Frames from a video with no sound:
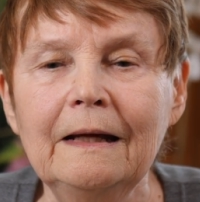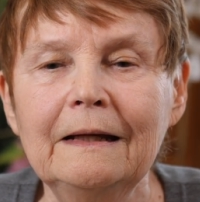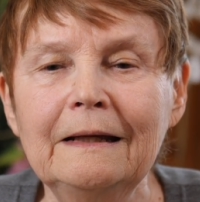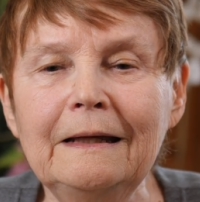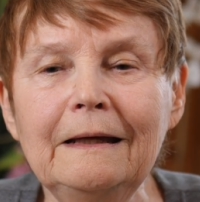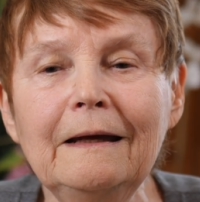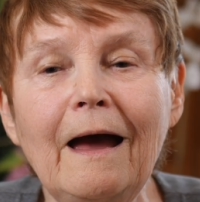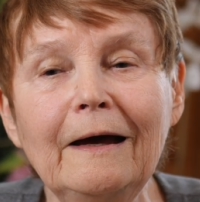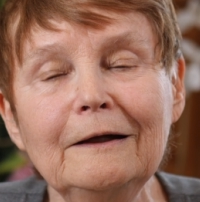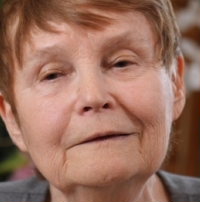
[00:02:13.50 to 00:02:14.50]
He
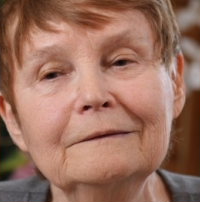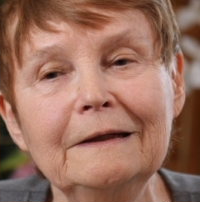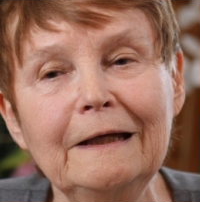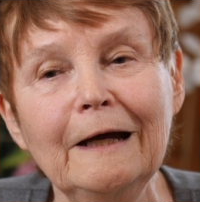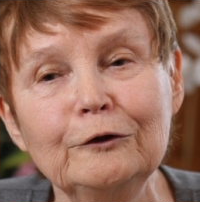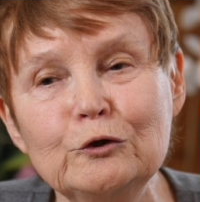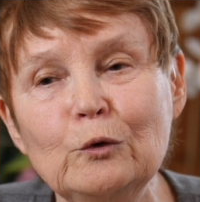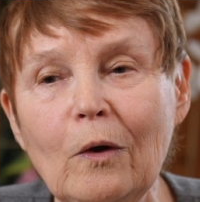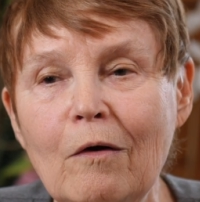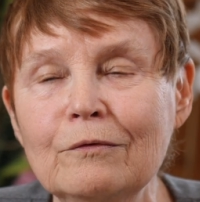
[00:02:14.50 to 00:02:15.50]
had
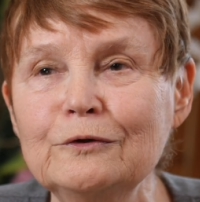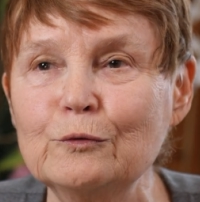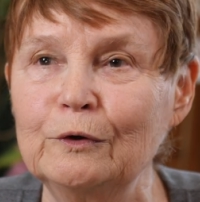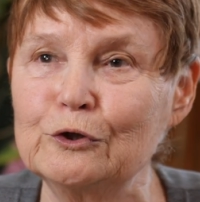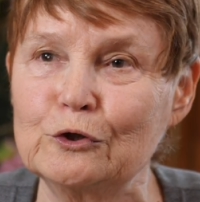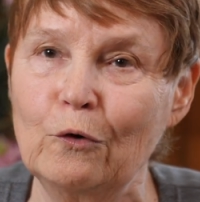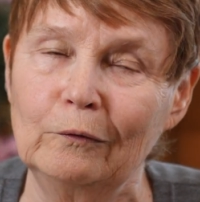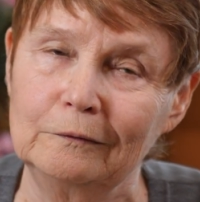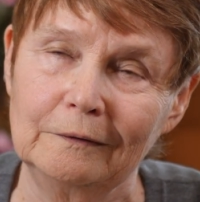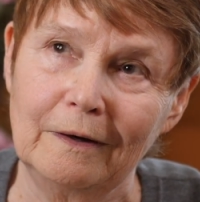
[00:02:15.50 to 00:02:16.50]
two loans, which
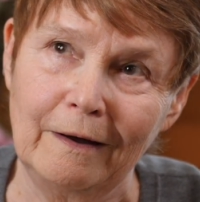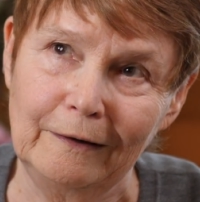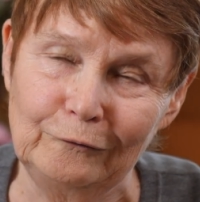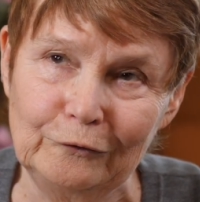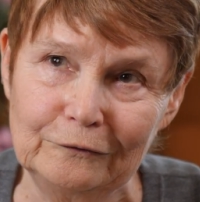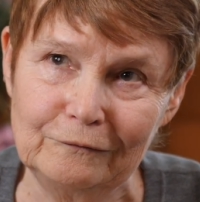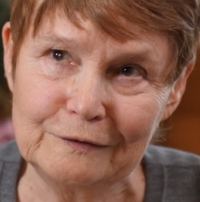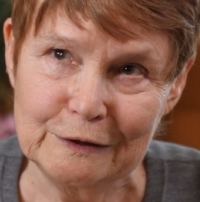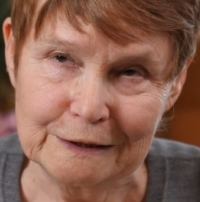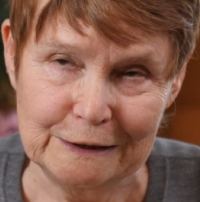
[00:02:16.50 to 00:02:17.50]
totaled
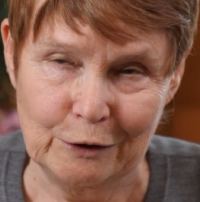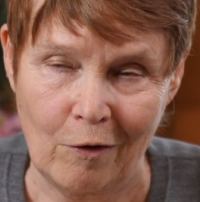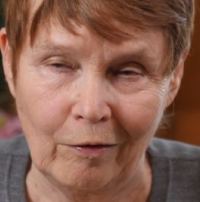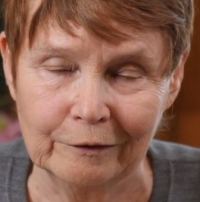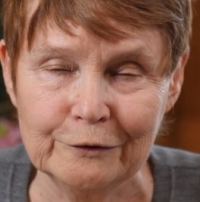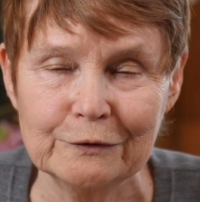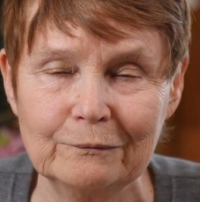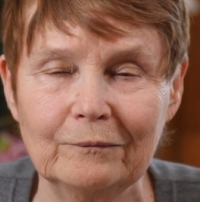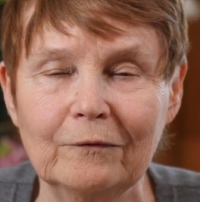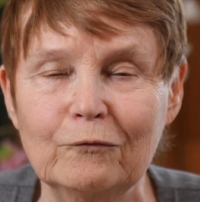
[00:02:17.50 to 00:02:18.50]
$160
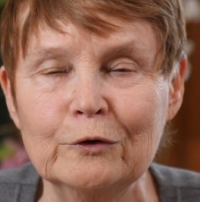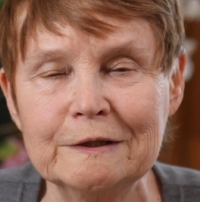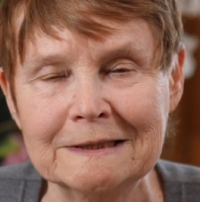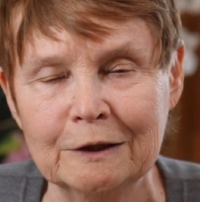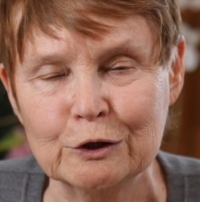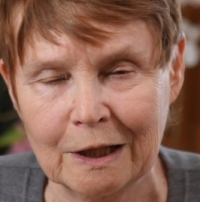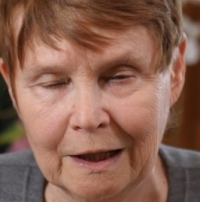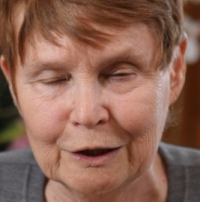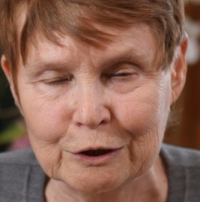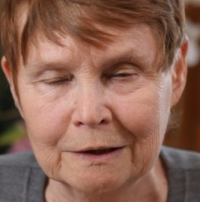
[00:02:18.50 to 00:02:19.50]
for his
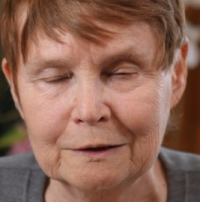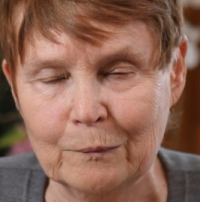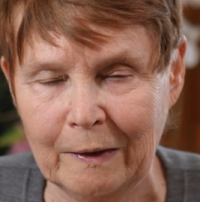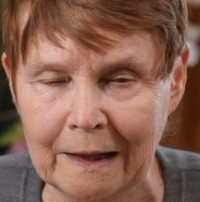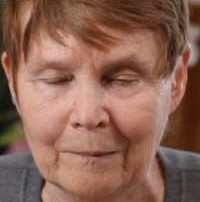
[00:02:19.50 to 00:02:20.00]
education to pay